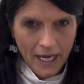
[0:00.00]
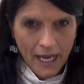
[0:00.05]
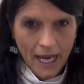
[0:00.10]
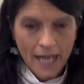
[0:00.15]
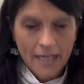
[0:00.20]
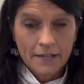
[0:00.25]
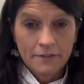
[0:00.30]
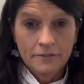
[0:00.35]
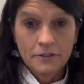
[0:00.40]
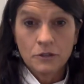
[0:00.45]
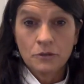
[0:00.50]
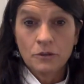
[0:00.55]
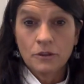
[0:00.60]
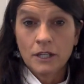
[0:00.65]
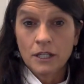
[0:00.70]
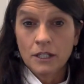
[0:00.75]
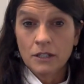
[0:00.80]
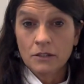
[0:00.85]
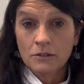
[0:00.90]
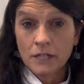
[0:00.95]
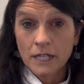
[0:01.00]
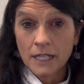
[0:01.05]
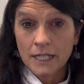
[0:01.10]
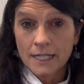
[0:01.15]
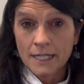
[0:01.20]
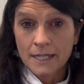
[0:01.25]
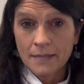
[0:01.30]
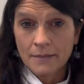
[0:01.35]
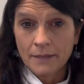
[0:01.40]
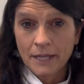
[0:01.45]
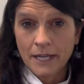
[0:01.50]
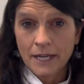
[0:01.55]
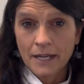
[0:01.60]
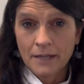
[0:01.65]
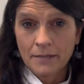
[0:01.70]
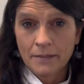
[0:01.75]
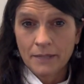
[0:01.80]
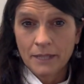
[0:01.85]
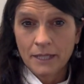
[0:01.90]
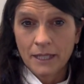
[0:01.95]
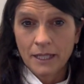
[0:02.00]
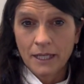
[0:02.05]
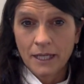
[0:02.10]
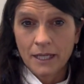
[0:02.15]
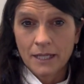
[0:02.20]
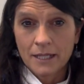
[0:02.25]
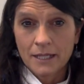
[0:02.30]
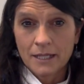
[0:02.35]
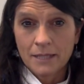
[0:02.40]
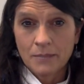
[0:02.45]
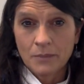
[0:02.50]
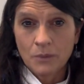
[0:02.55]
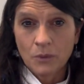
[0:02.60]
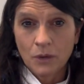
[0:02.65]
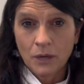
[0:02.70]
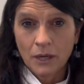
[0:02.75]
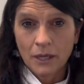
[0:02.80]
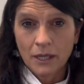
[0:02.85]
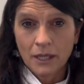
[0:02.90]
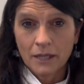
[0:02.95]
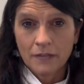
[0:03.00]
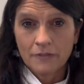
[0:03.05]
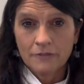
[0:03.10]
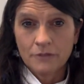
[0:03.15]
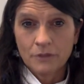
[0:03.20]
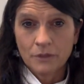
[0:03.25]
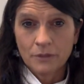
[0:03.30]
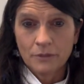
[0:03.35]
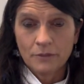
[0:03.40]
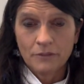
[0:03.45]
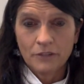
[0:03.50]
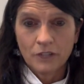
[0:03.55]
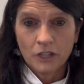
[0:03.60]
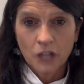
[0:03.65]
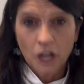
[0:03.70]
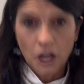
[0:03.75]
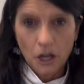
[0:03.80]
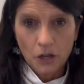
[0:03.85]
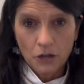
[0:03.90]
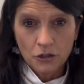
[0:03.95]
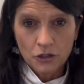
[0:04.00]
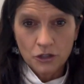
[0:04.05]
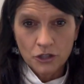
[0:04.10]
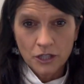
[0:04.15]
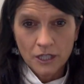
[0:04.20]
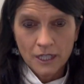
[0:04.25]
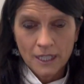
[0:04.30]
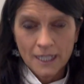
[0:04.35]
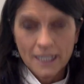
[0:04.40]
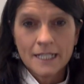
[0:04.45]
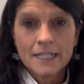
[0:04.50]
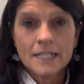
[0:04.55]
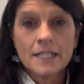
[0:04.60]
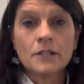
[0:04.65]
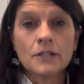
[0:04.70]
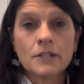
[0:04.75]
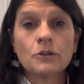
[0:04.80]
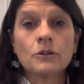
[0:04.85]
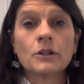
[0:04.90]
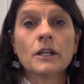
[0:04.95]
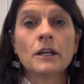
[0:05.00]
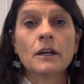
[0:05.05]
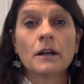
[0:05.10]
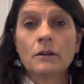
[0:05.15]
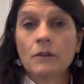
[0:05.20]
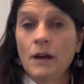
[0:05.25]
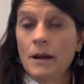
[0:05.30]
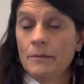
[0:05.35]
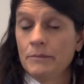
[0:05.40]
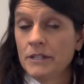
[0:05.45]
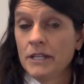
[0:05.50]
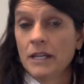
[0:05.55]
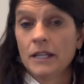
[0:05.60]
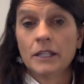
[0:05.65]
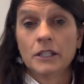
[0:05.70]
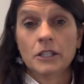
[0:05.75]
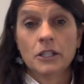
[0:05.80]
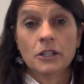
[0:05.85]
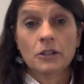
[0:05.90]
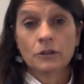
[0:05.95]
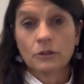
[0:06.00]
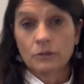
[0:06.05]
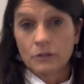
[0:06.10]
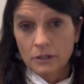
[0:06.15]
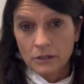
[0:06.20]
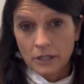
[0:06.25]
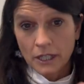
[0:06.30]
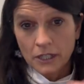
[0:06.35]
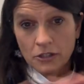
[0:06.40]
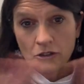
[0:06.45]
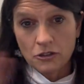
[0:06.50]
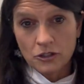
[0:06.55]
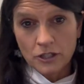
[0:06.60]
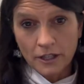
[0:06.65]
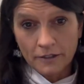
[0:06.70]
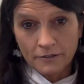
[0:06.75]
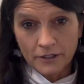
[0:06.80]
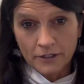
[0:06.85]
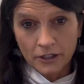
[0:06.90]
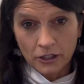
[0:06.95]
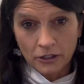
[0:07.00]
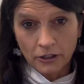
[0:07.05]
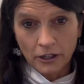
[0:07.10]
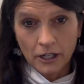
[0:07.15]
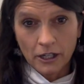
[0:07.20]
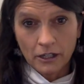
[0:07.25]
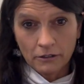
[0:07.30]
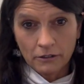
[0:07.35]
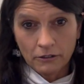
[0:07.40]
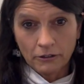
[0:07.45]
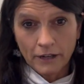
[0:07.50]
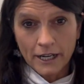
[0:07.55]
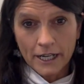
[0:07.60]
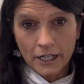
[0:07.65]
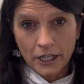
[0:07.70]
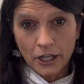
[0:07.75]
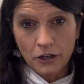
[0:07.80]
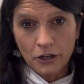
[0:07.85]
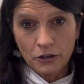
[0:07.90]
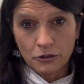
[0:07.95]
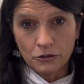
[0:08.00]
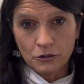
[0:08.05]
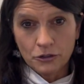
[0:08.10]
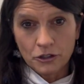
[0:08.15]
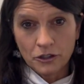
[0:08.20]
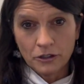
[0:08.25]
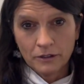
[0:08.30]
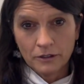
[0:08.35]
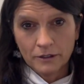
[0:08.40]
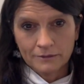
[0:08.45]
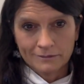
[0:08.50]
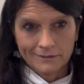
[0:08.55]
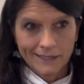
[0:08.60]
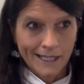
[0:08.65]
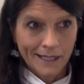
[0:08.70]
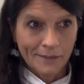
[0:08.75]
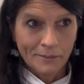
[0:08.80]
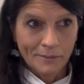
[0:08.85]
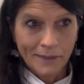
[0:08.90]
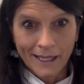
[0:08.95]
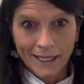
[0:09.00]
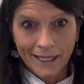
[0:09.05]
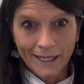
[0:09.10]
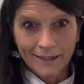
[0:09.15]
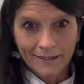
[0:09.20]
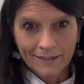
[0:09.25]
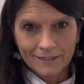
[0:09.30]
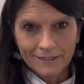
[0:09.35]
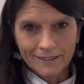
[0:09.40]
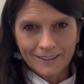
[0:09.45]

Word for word: And if you think you need some accountability and support in the form of a coach to get, I'm telling you, you get yourself a great, great coach like me,